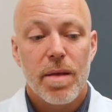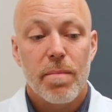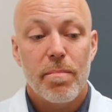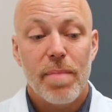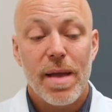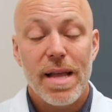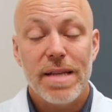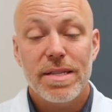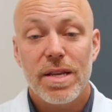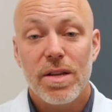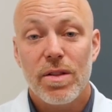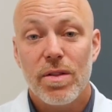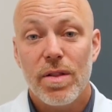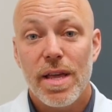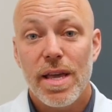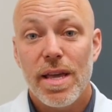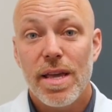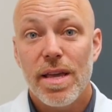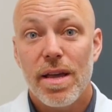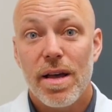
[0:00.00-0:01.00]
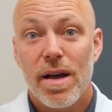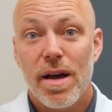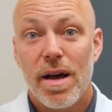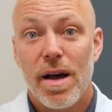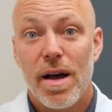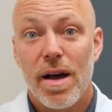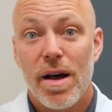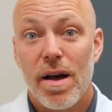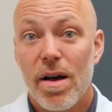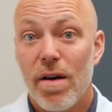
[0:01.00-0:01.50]
Basically,
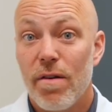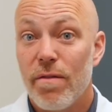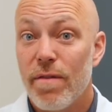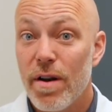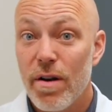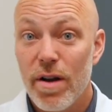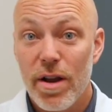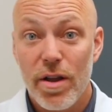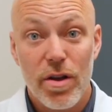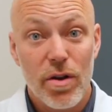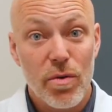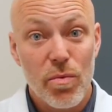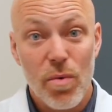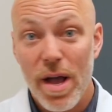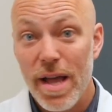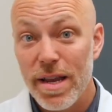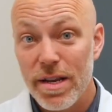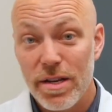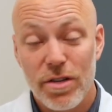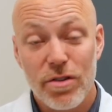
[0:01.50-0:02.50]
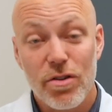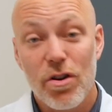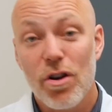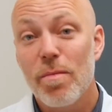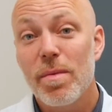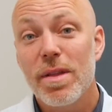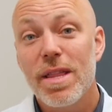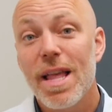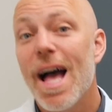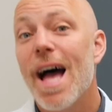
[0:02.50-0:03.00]
a very good way to
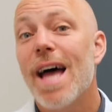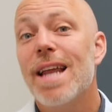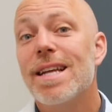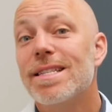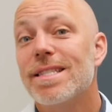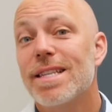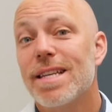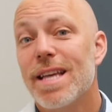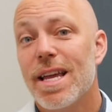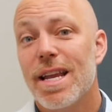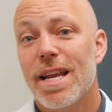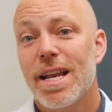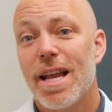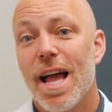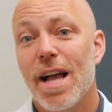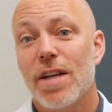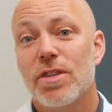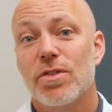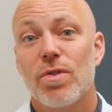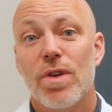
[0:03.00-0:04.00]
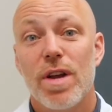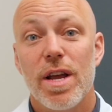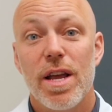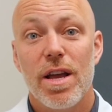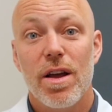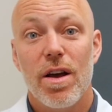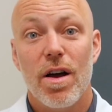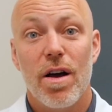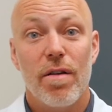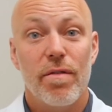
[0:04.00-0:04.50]
determine that is to get an
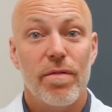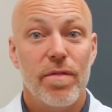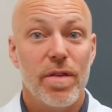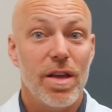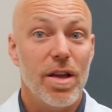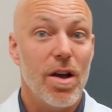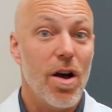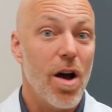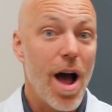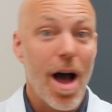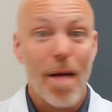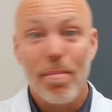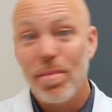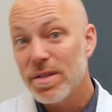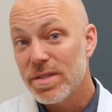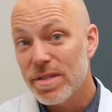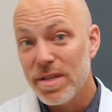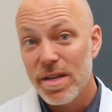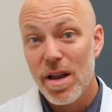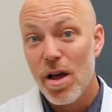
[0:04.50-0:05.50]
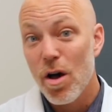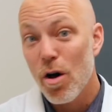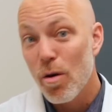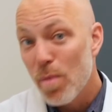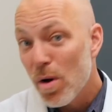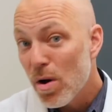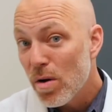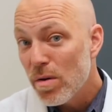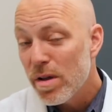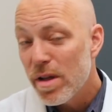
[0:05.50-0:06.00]
X-ray of the opposite
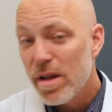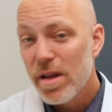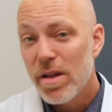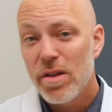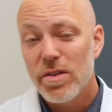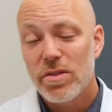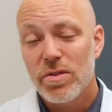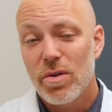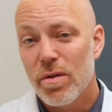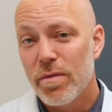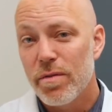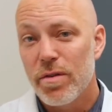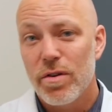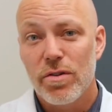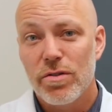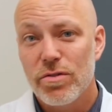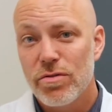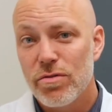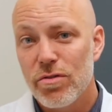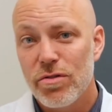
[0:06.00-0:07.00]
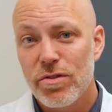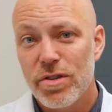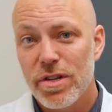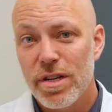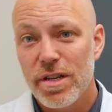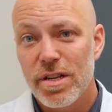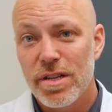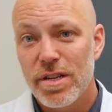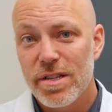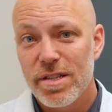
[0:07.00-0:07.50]
elbow. So if your
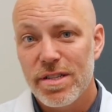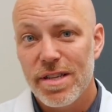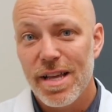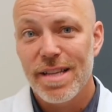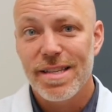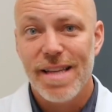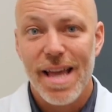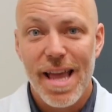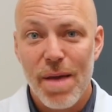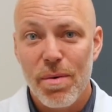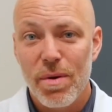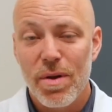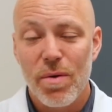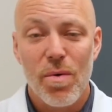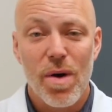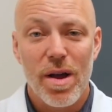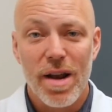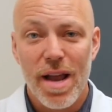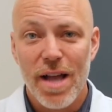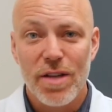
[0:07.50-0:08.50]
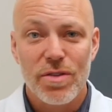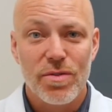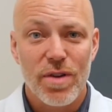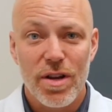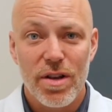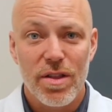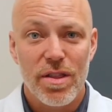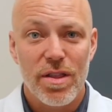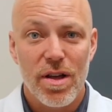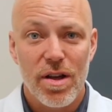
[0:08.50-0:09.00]
surgeon says, "Hey, we want to
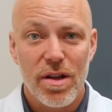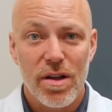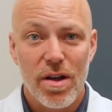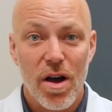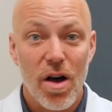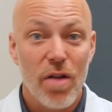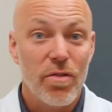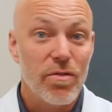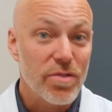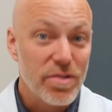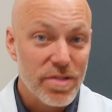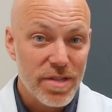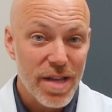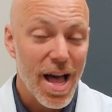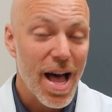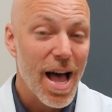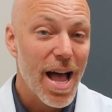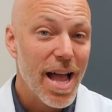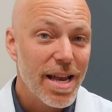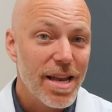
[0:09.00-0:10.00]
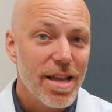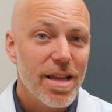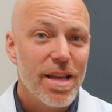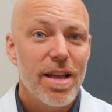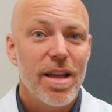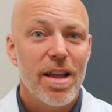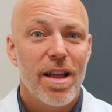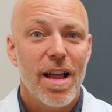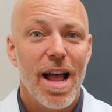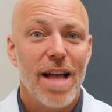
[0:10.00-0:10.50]
X-ray the other side,"
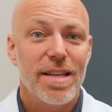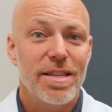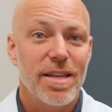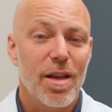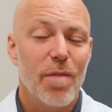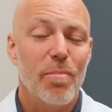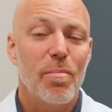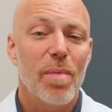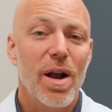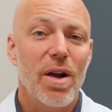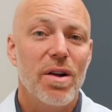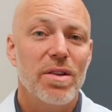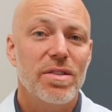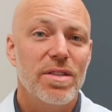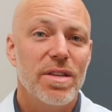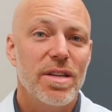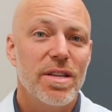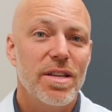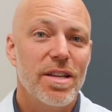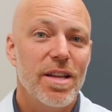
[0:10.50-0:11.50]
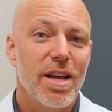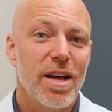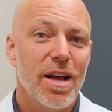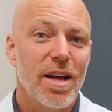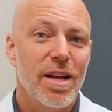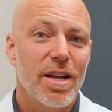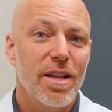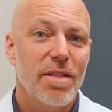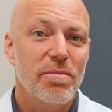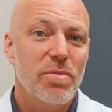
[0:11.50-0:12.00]
as a comparison,
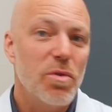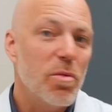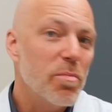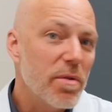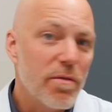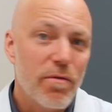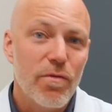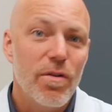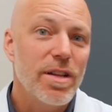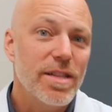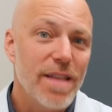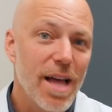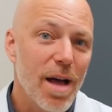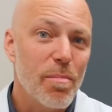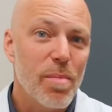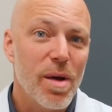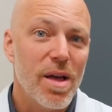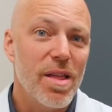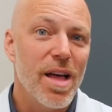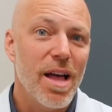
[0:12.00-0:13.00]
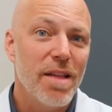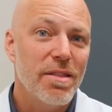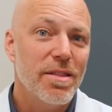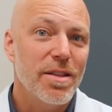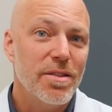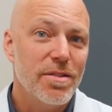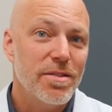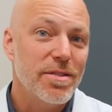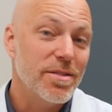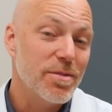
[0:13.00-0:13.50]
don't be freaked out by that.
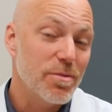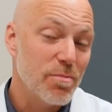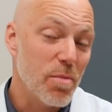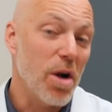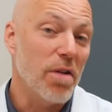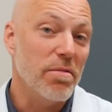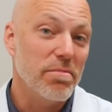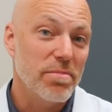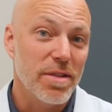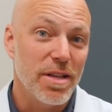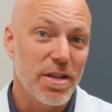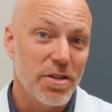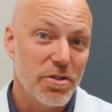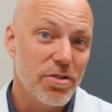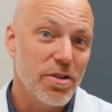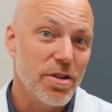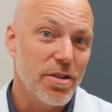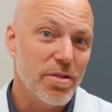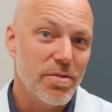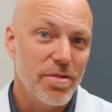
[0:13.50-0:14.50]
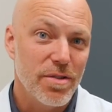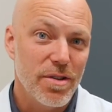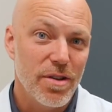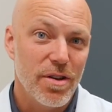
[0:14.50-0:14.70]
That's smart. They should.